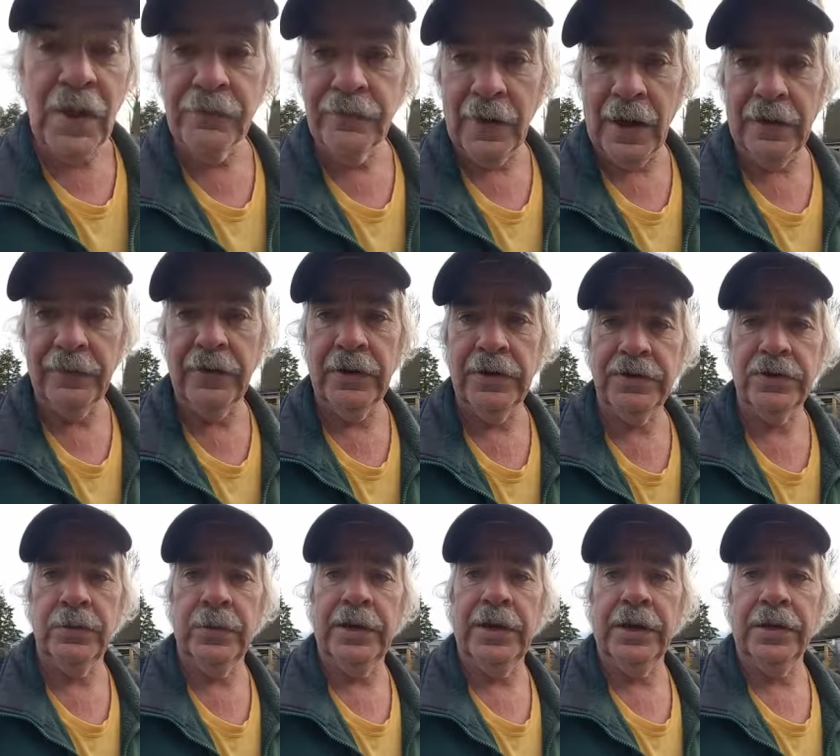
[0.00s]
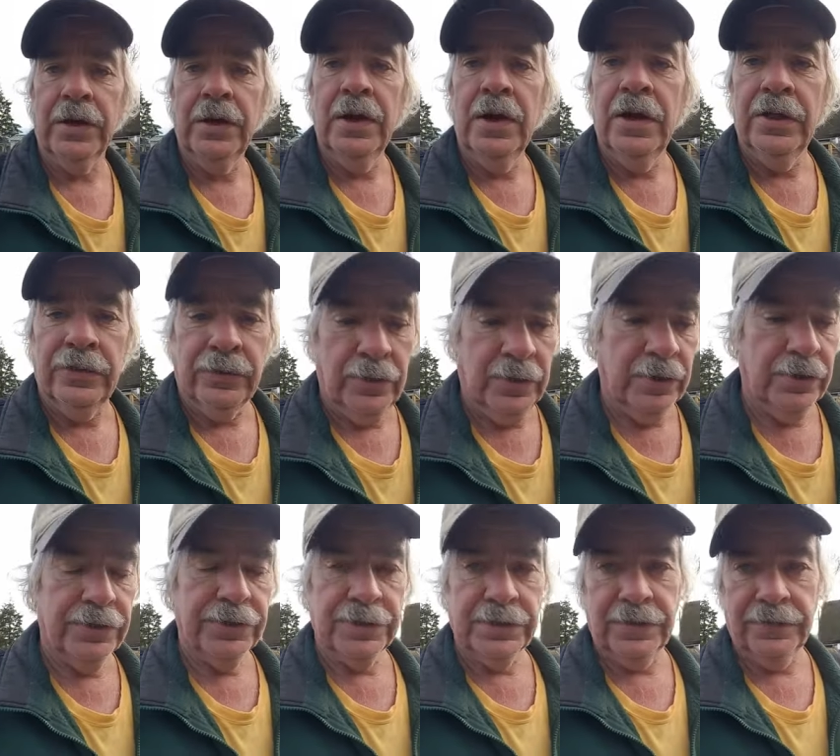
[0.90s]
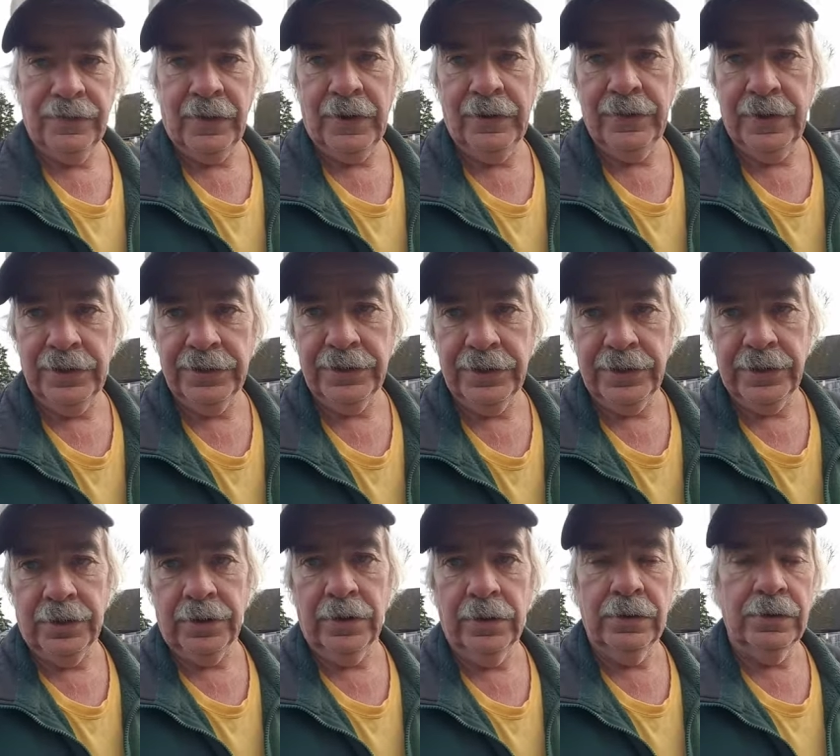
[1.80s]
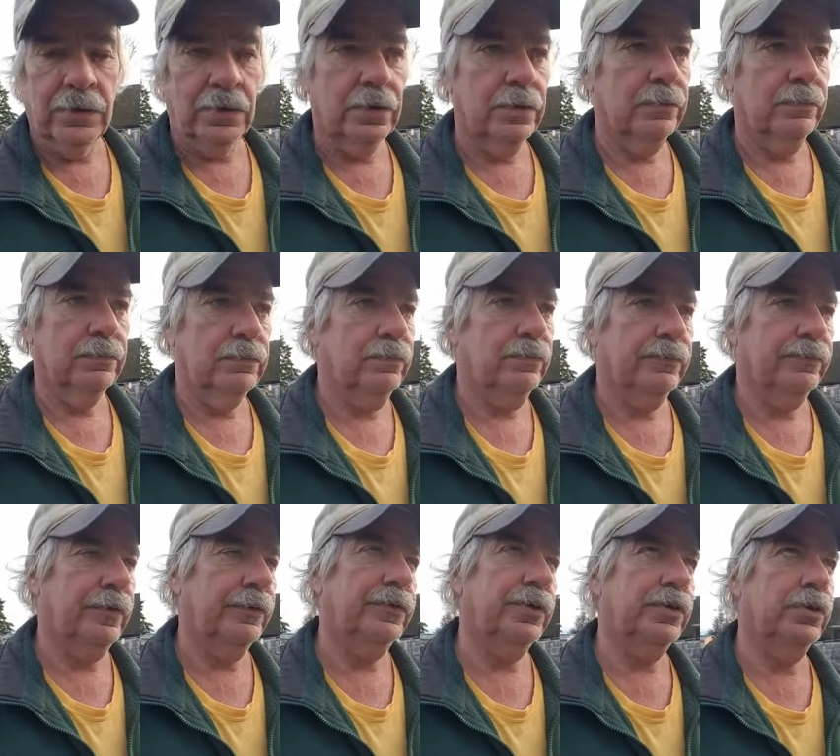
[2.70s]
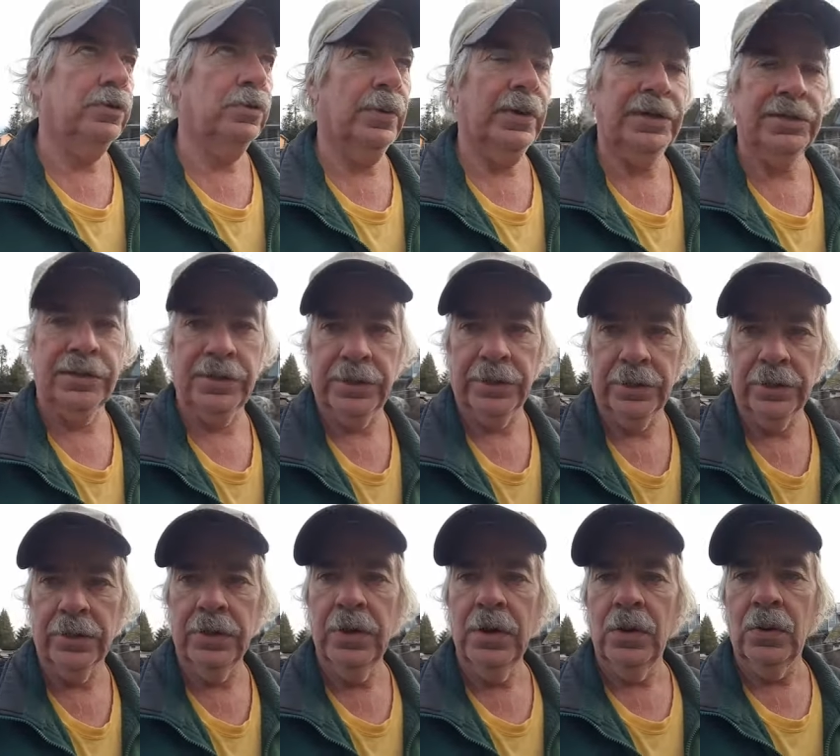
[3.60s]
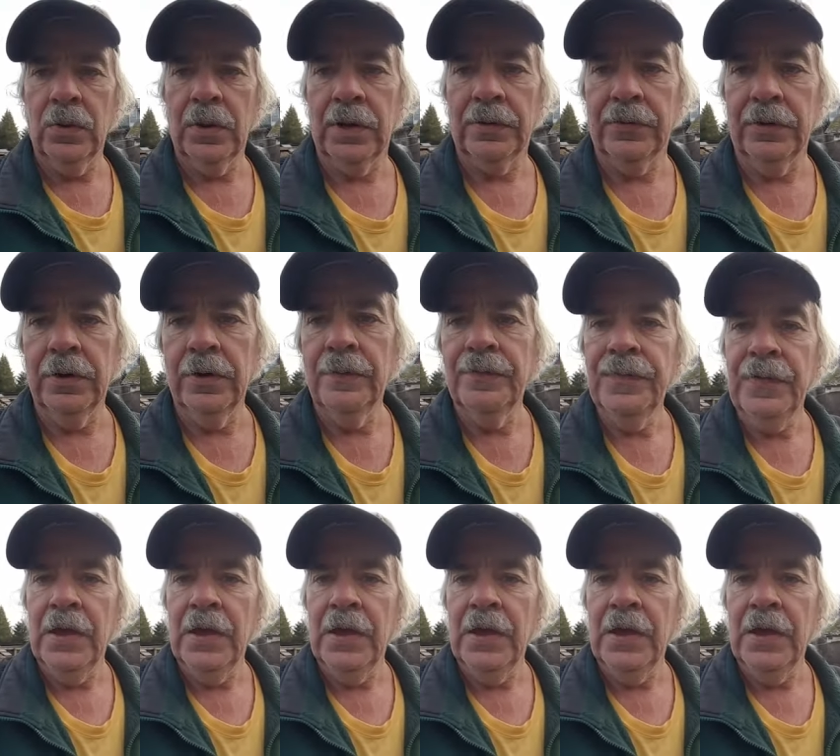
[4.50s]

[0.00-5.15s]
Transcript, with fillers: five days a week 365 days a year or 52 weeks a year whatever